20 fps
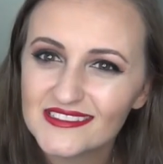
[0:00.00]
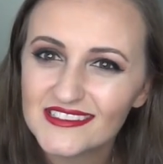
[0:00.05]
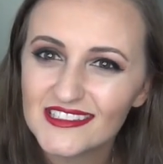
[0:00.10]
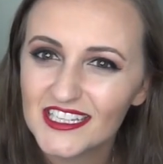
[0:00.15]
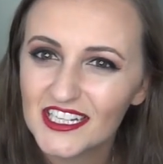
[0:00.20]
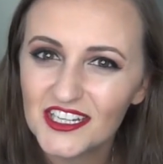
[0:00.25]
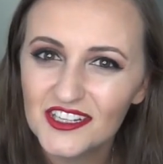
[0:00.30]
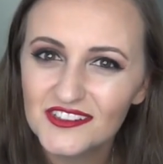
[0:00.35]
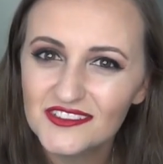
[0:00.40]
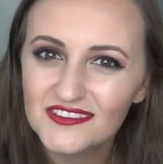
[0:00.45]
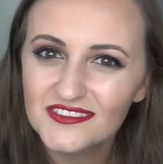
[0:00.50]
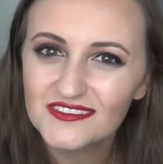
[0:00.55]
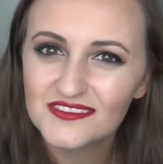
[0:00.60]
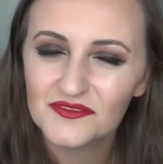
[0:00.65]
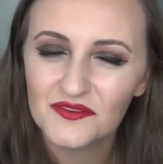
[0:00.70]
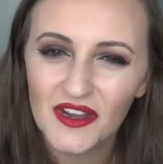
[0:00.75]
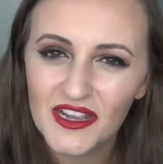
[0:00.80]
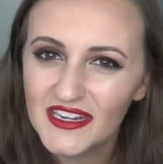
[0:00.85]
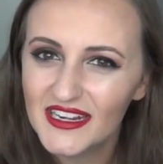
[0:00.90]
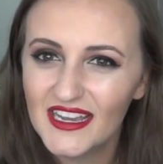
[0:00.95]
You know,
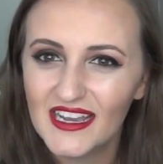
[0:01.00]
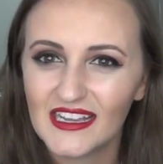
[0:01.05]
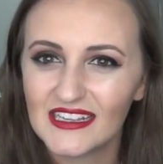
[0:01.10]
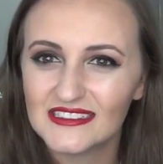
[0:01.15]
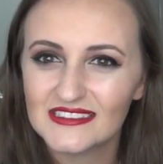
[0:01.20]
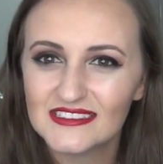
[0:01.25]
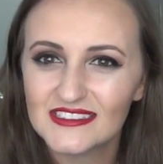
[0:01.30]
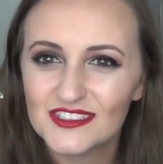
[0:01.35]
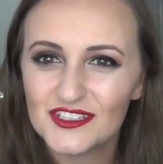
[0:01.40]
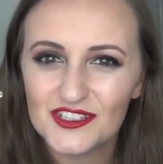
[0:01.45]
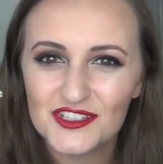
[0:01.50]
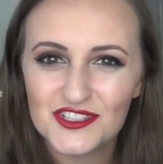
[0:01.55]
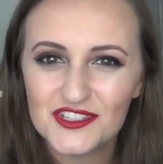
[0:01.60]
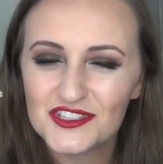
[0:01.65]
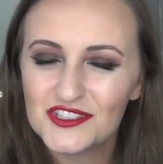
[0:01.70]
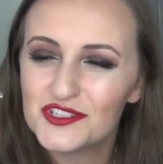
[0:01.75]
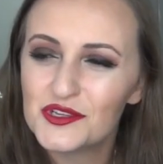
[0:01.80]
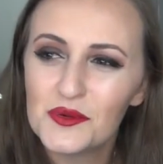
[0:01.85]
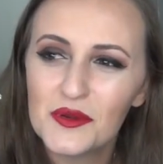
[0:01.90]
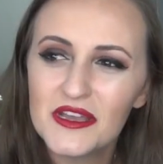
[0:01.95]
why not? Just
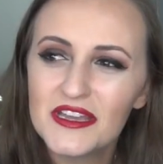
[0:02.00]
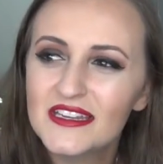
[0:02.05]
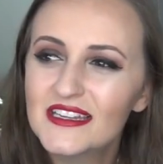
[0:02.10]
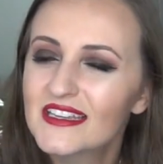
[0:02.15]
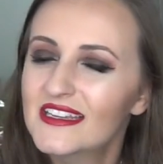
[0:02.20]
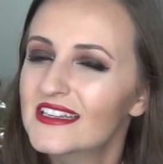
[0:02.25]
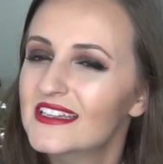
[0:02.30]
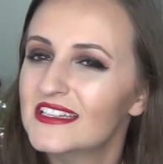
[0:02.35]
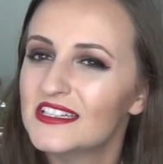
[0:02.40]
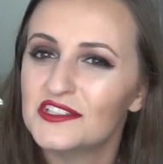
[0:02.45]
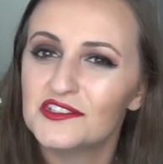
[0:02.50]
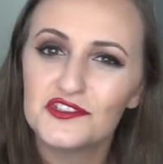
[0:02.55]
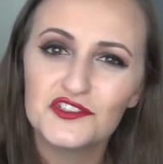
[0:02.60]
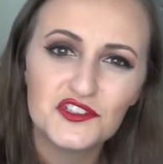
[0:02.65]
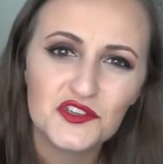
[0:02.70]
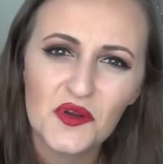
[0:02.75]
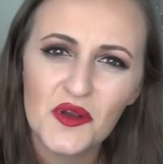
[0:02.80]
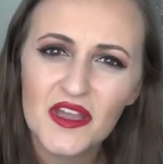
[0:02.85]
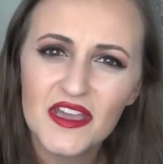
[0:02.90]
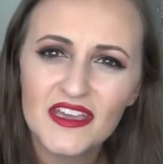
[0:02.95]
do it,
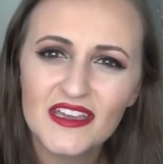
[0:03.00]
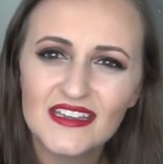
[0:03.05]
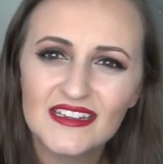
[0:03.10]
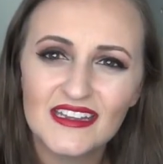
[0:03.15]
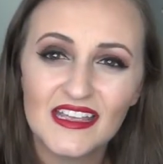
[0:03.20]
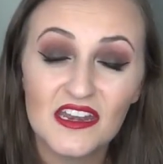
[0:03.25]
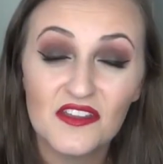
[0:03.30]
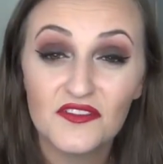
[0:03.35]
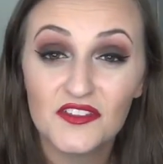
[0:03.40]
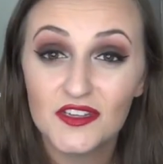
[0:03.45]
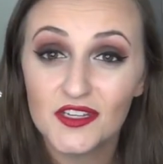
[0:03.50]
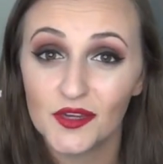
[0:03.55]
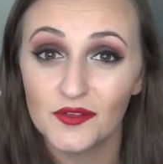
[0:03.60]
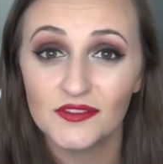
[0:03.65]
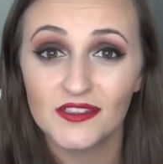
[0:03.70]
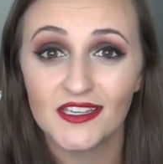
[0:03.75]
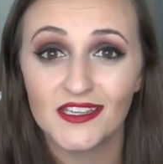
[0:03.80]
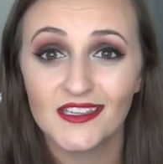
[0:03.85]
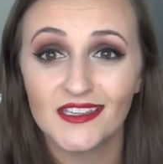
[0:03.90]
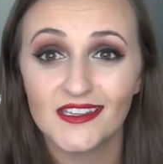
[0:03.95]
enjoy it, and if you
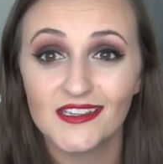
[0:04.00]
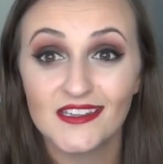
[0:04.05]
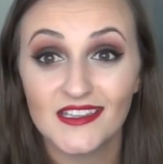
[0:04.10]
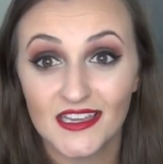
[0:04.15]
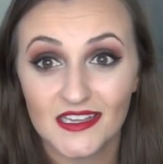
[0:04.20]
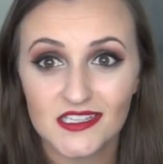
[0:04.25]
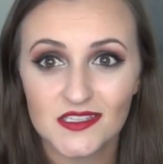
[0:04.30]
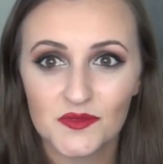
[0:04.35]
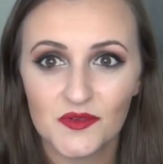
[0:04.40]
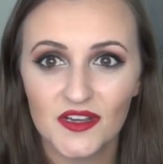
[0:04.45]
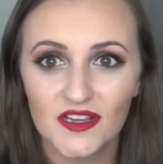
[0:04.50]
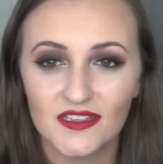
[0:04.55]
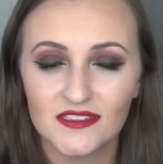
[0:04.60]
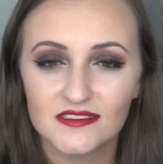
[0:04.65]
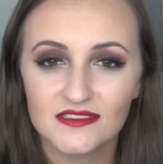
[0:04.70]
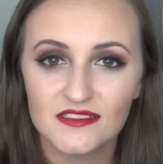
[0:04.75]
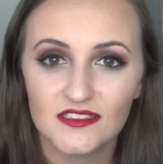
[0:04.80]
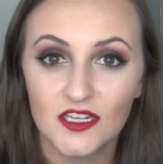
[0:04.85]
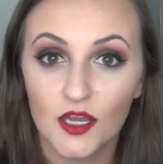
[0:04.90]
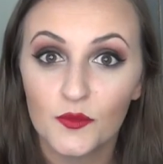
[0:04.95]
don't like it, guess what?
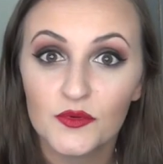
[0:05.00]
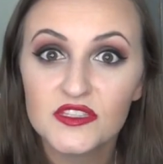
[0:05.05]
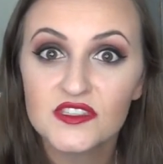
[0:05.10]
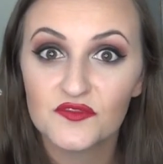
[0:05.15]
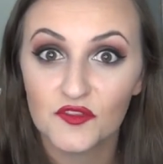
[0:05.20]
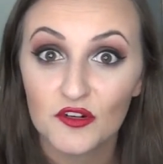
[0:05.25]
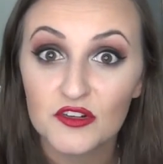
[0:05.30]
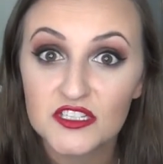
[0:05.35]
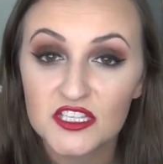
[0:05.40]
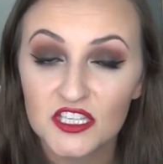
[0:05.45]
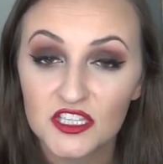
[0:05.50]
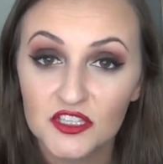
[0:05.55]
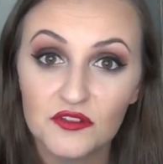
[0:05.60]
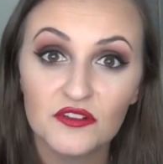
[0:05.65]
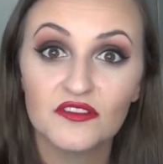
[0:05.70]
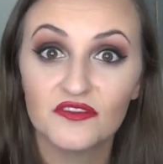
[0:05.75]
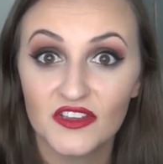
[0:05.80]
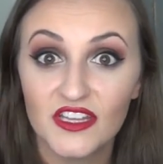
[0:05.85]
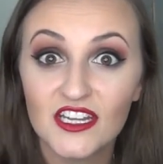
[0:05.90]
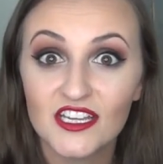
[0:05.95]
No one's forcing you
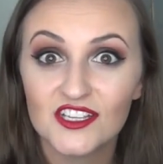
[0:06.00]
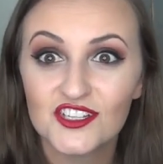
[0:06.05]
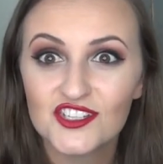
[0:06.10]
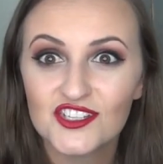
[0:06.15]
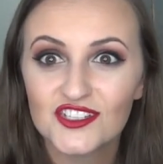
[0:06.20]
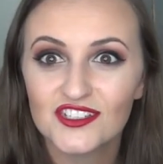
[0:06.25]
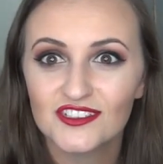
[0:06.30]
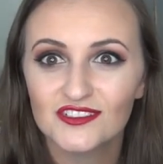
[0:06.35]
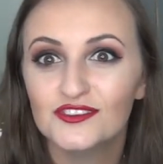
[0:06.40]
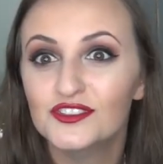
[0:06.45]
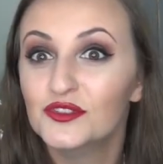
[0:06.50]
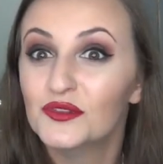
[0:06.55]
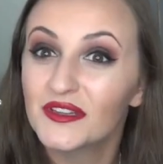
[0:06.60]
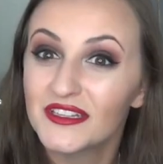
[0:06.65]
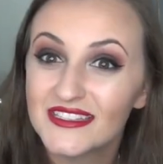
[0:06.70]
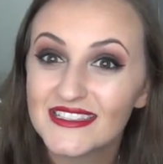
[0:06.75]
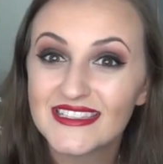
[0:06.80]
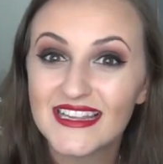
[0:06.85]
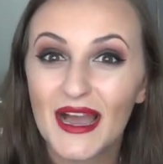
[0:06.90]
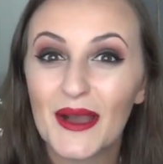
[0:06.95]
to finish. You
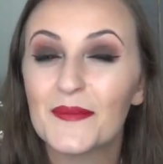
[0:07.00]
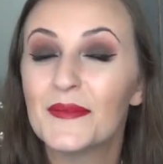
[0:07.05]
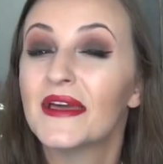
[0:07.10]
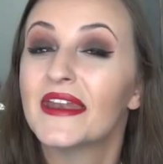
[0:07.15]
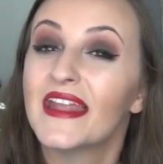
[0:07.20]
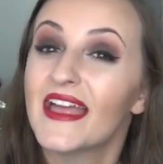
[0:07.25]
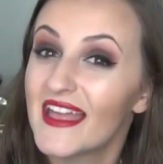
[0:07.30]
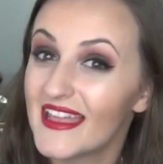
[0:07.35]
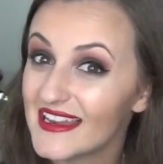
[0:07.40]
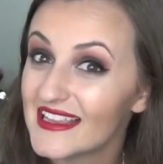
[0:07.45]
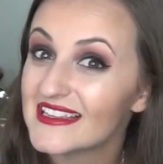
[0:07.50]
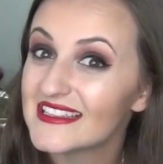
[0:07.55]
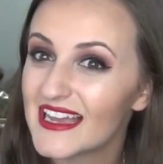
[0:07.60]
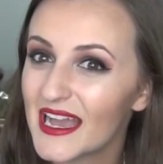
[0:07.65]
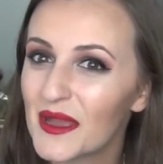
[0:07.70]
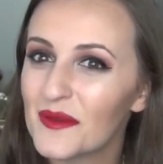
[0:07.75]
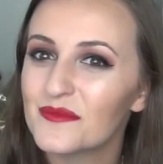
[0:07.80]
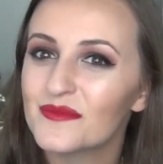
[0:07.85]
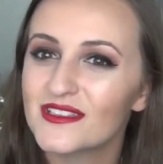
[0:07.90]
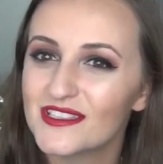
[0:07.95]
can stop at any
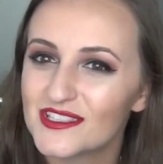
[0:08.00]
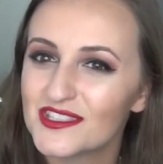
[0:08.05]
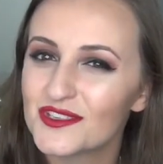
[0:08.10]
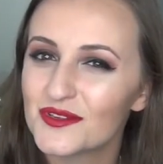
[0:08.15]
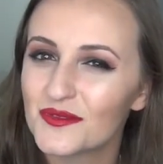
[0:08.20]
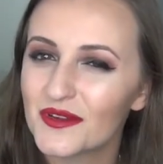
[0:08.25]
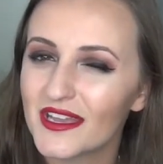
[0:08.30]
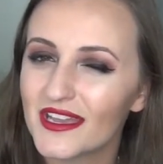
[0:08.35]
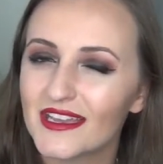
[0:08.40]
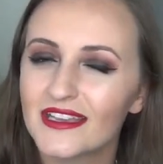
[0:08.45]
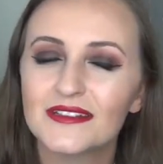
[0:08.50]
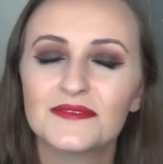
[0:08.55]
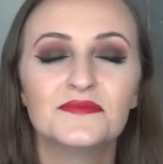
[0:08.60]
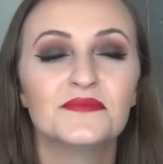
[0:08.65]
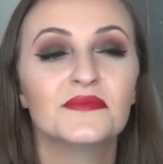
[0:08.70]
time. It's okay.